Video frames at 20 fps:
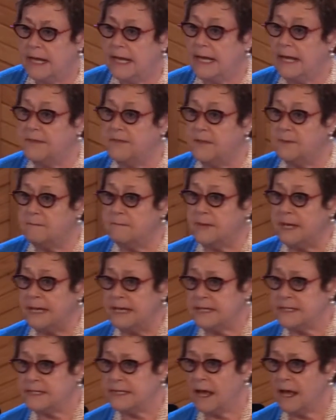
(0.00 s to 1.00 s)
In the
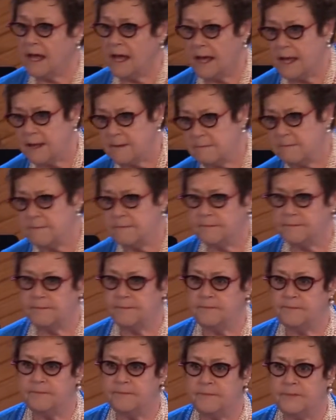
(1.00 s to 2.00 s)
meantime,
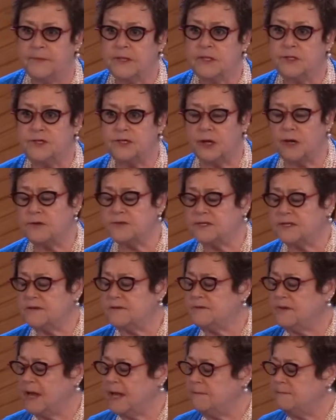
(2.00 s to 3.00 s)

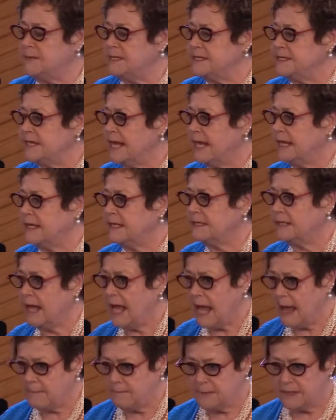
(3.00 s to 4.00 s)
Joseph had been taken
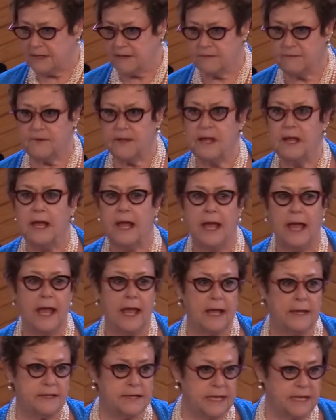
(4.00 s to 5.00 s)
captive
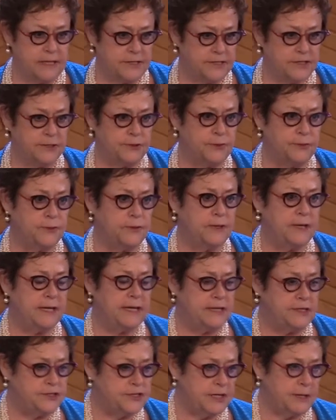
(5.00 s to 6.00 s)
into
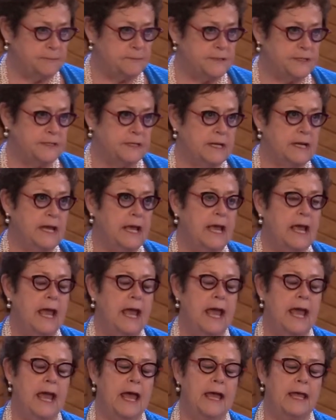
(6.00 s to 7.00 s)
Egypt,
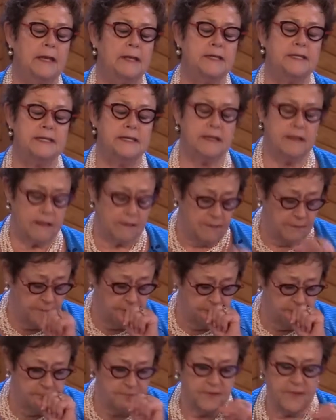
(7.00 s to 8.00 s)
and
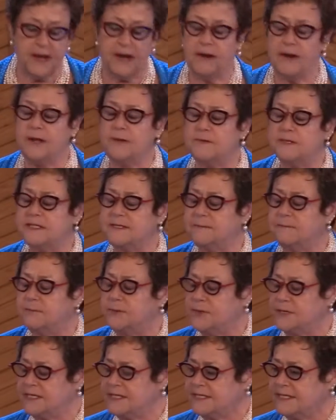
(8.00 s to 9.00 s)
there he was
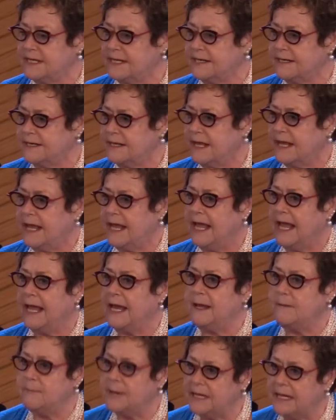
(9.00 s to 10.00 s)
imprisoned, and
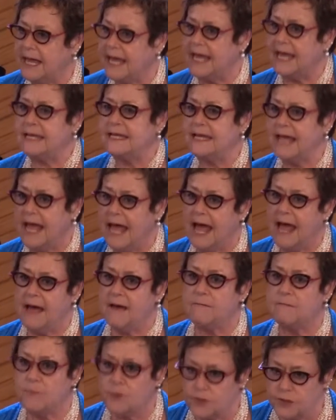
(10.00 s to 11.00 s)
he began to
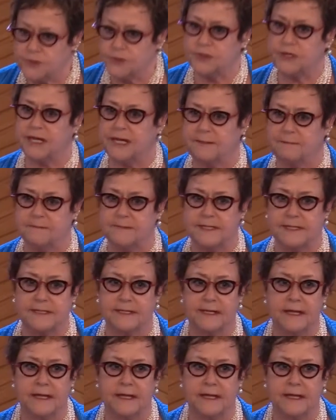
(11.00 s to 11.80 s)
have more dreams.